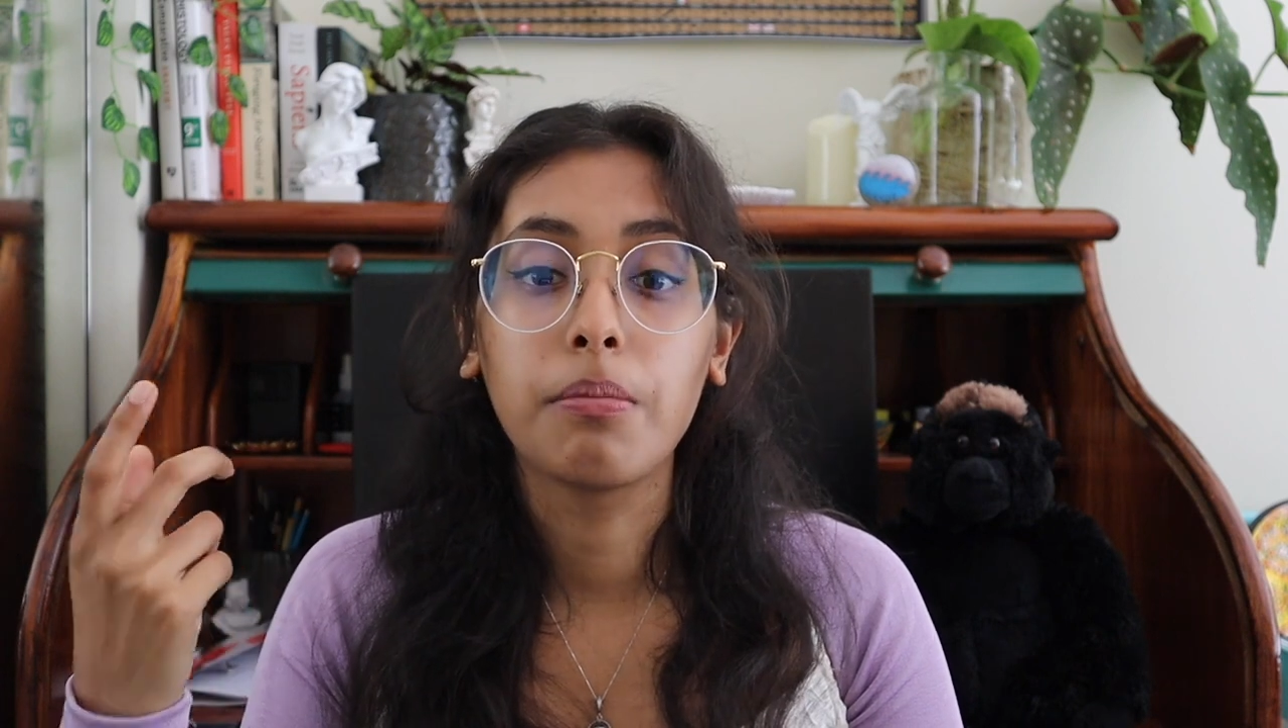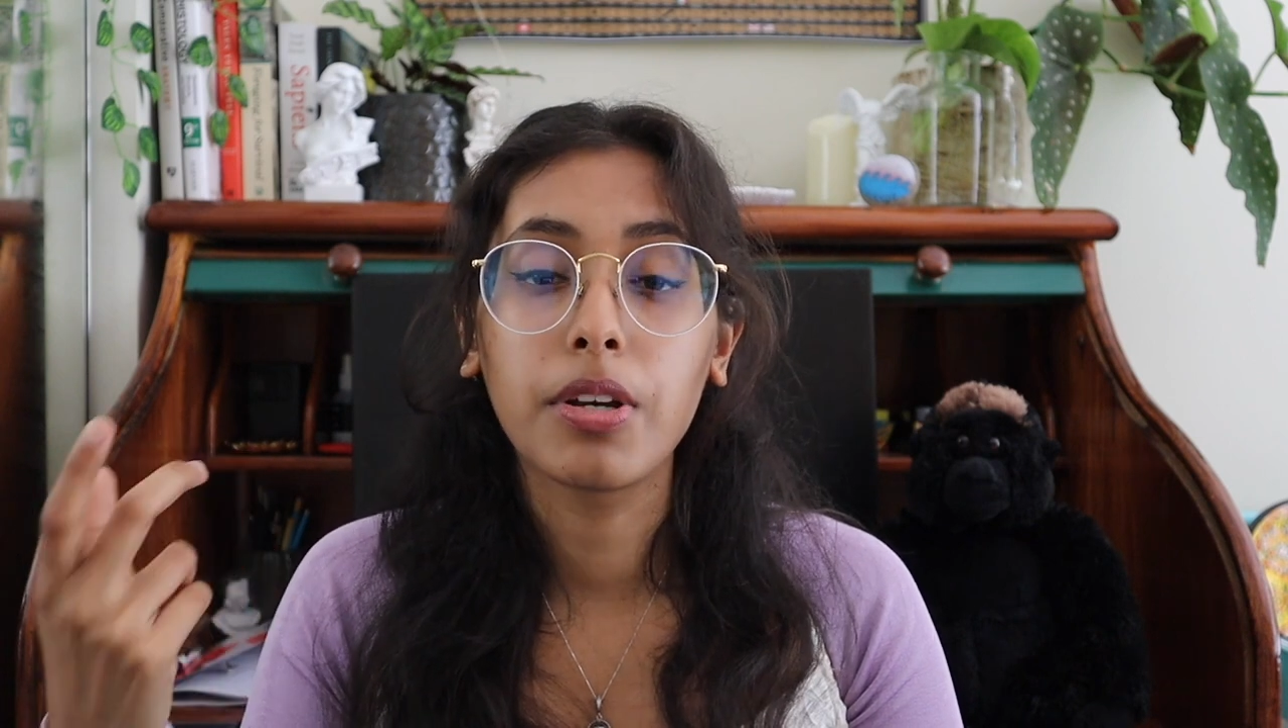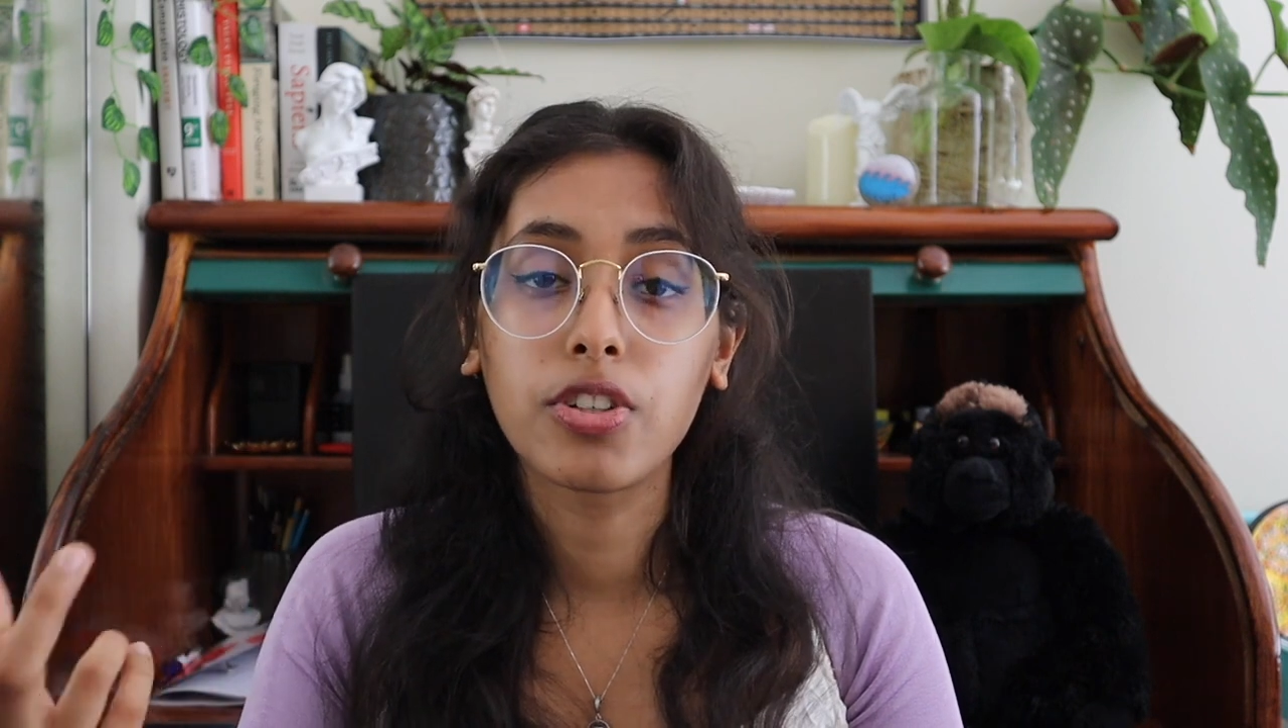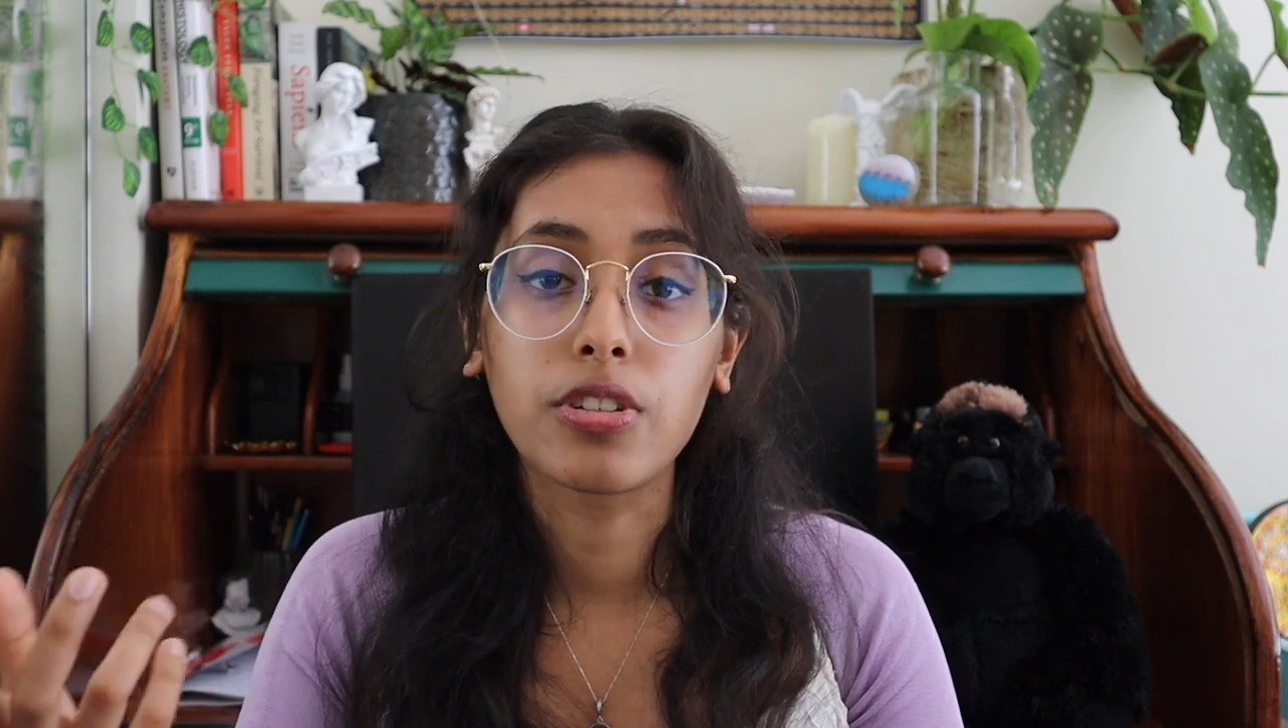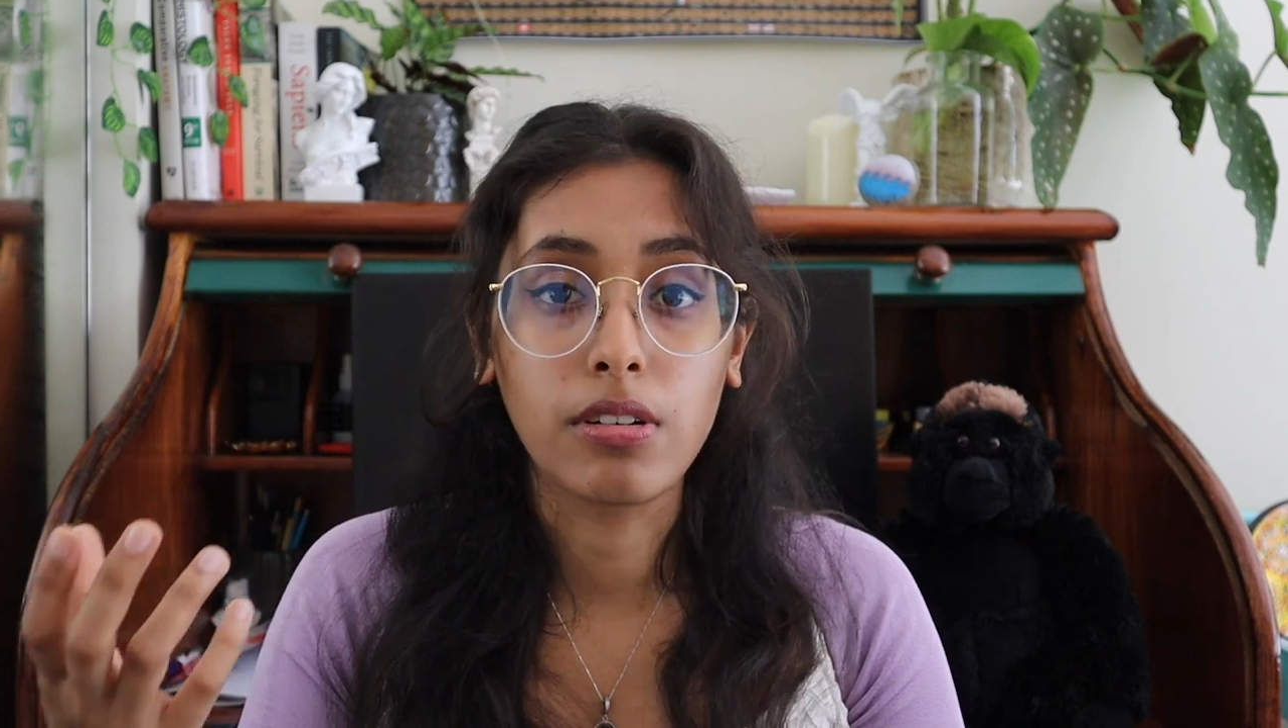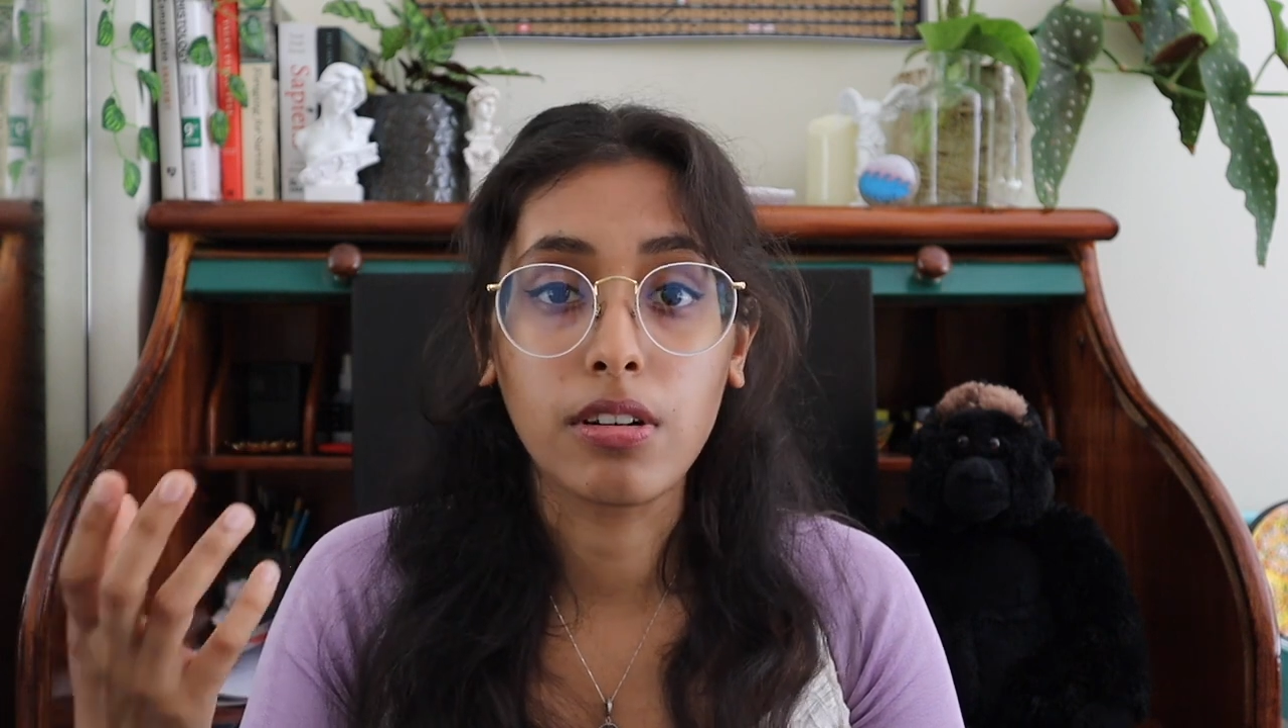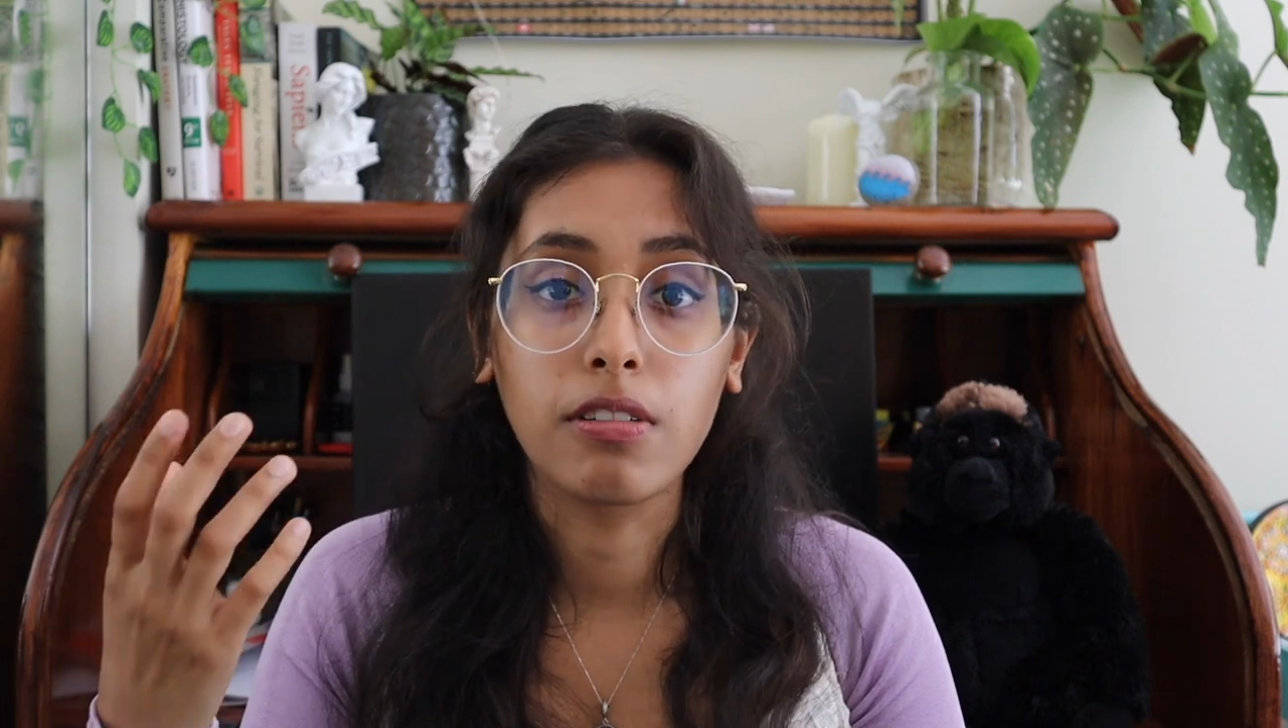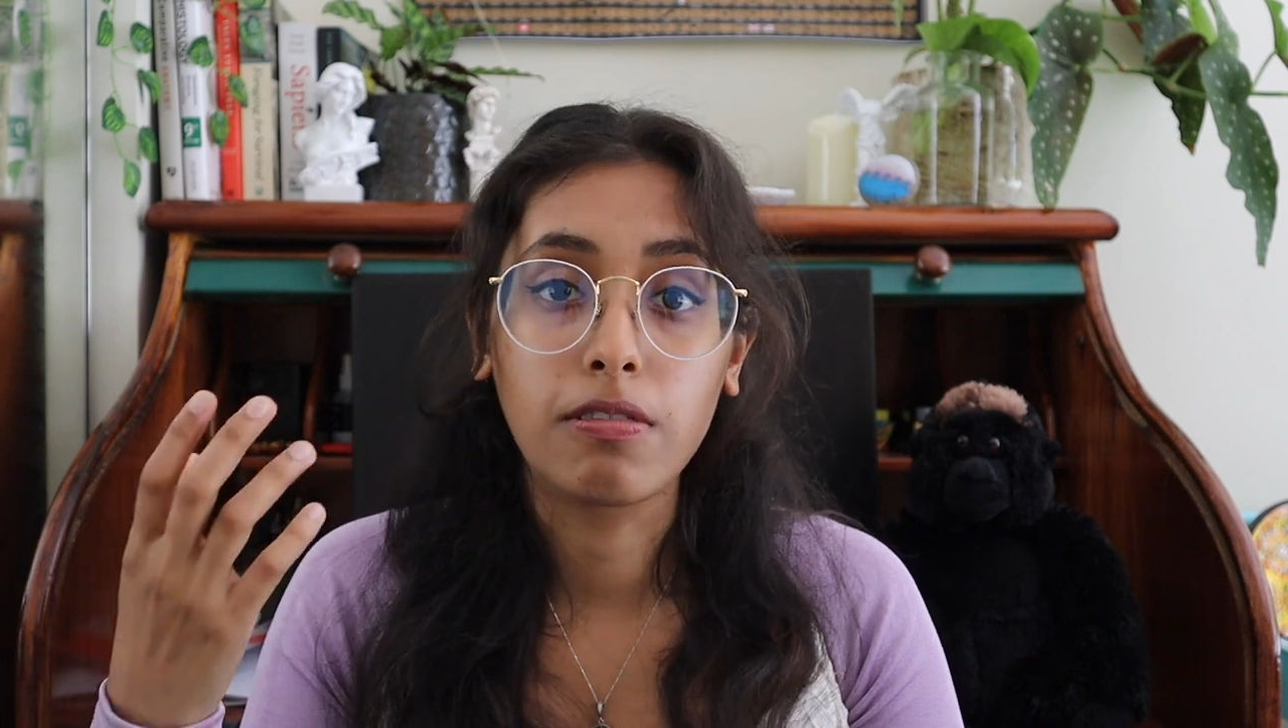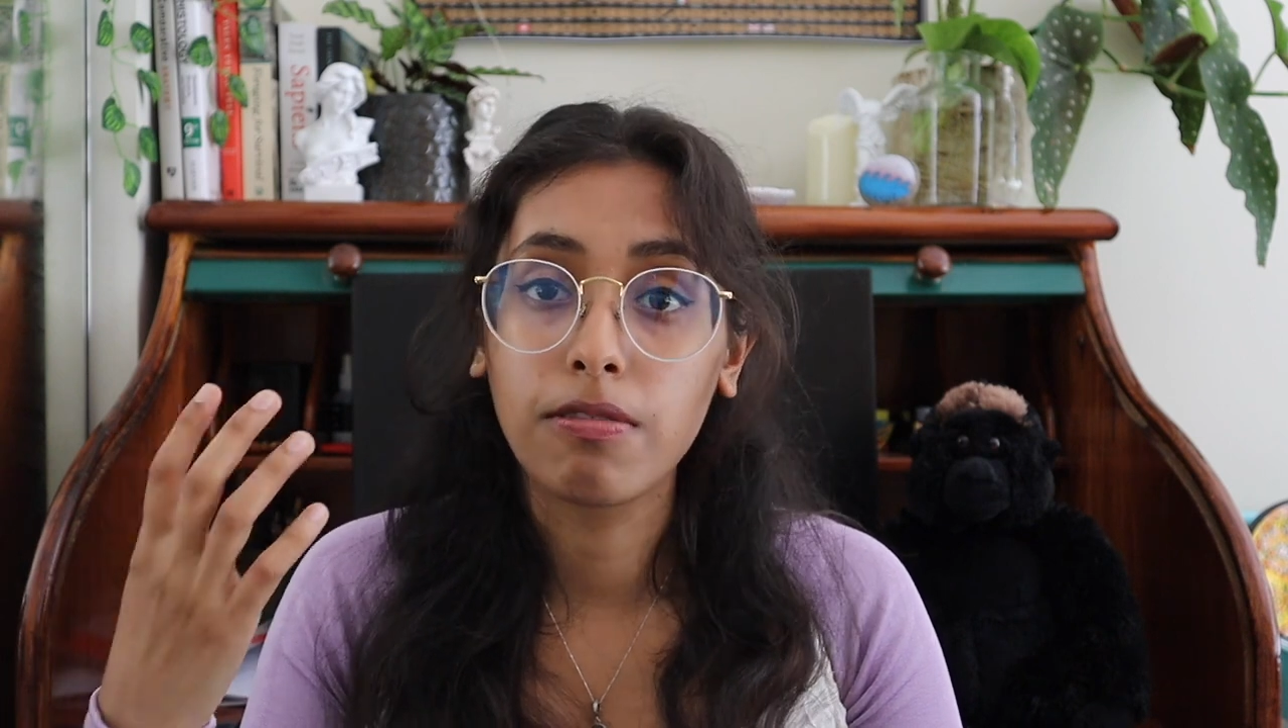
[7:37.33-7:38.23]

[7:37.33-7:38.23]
mixture of